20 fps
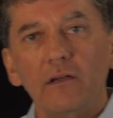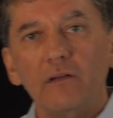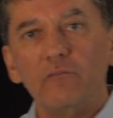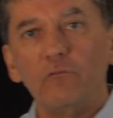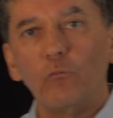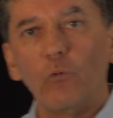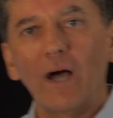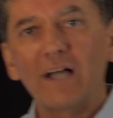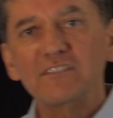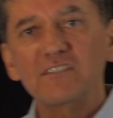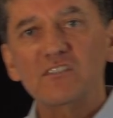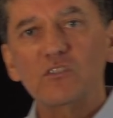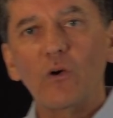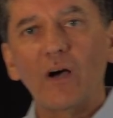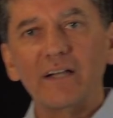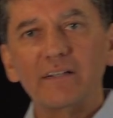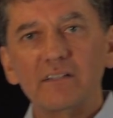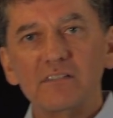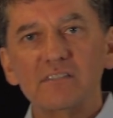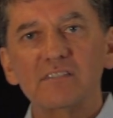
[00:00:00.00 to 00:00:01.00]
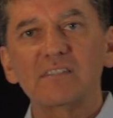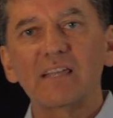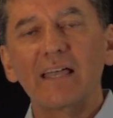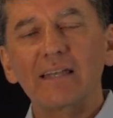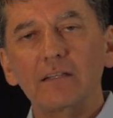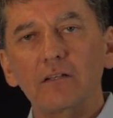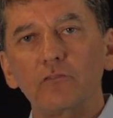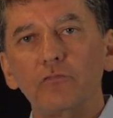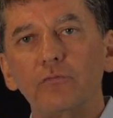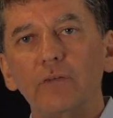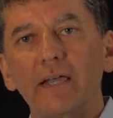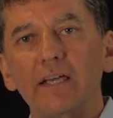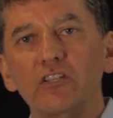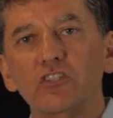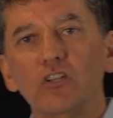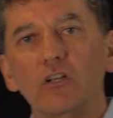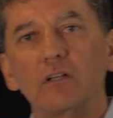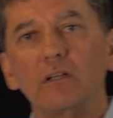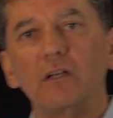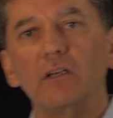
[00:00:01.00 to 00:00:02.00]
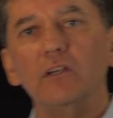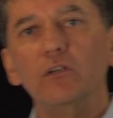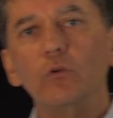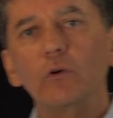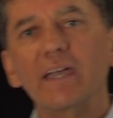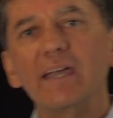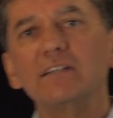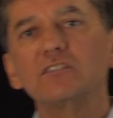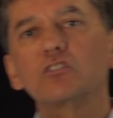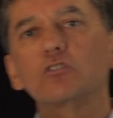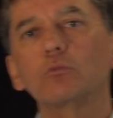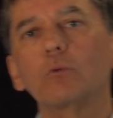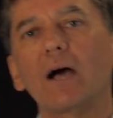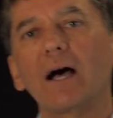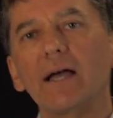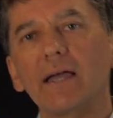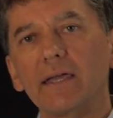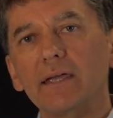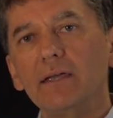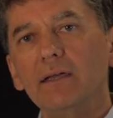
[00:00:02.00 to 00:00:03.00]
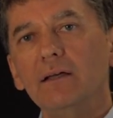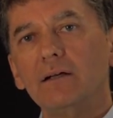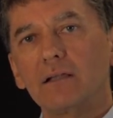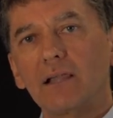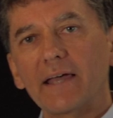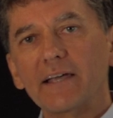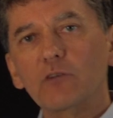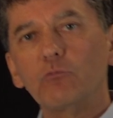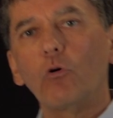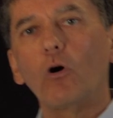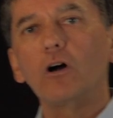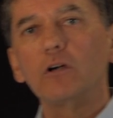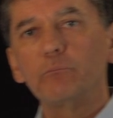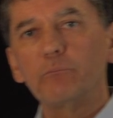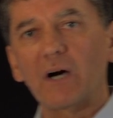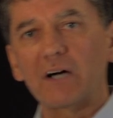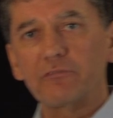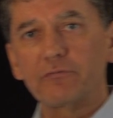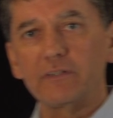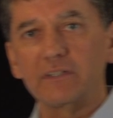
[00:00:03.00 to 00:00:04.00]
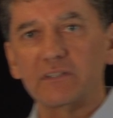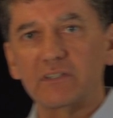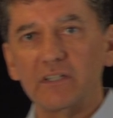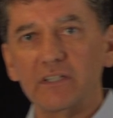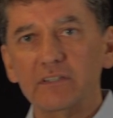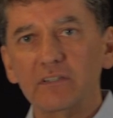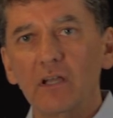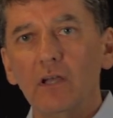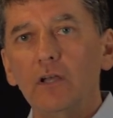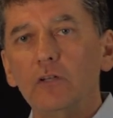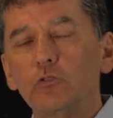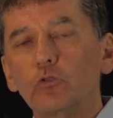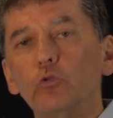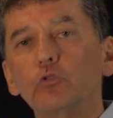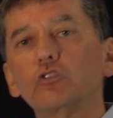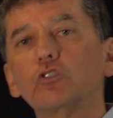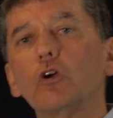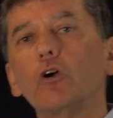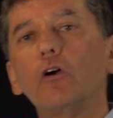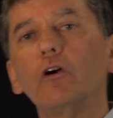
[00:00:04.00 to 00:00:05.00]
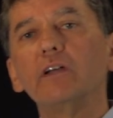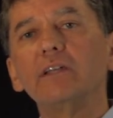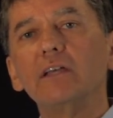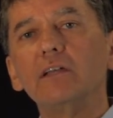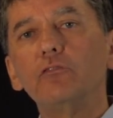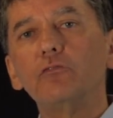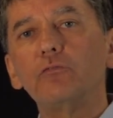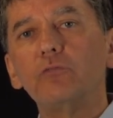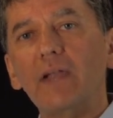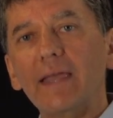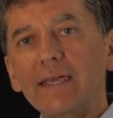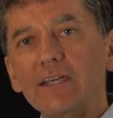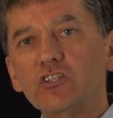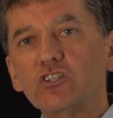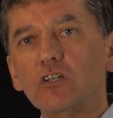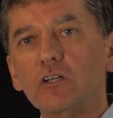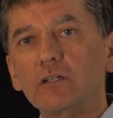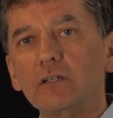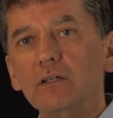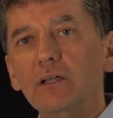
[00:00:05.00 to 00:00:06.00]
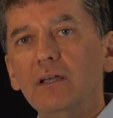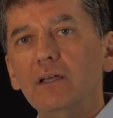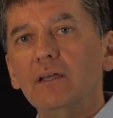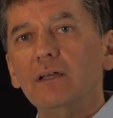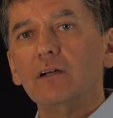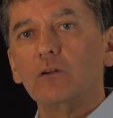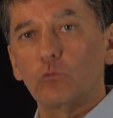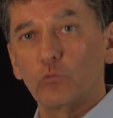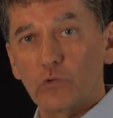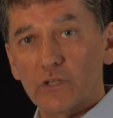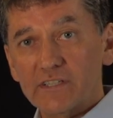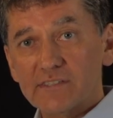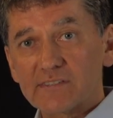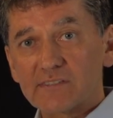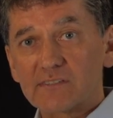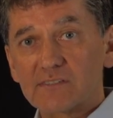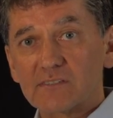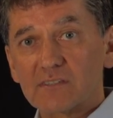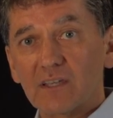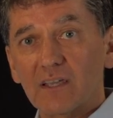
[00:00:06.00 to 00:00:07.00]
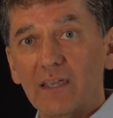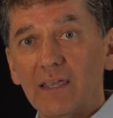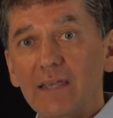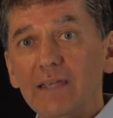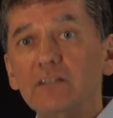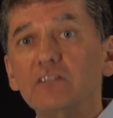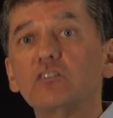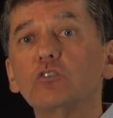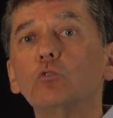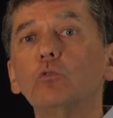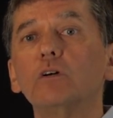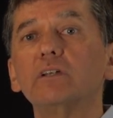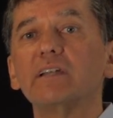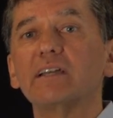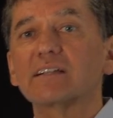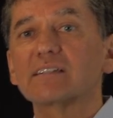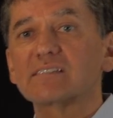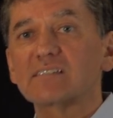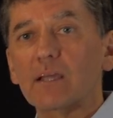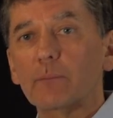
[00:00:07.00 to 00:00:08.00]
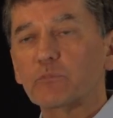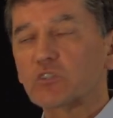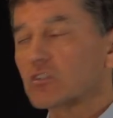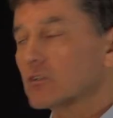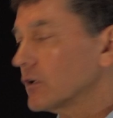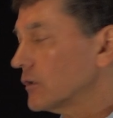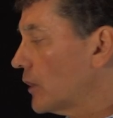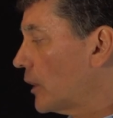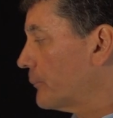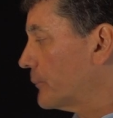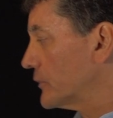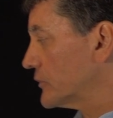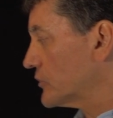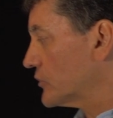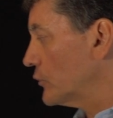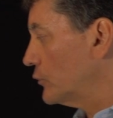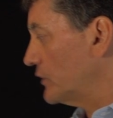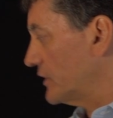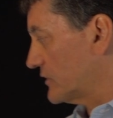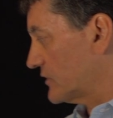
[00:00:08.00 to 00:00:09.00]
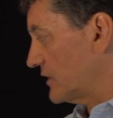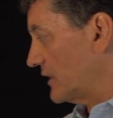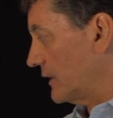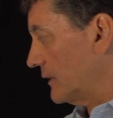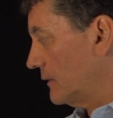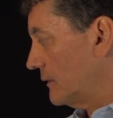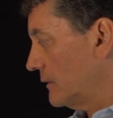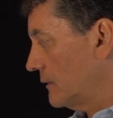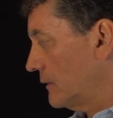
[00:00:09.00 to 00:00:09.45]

once you understand inflation, you can try, like Warren Buffett did, to turn inflation risks into an exceptional opportunity.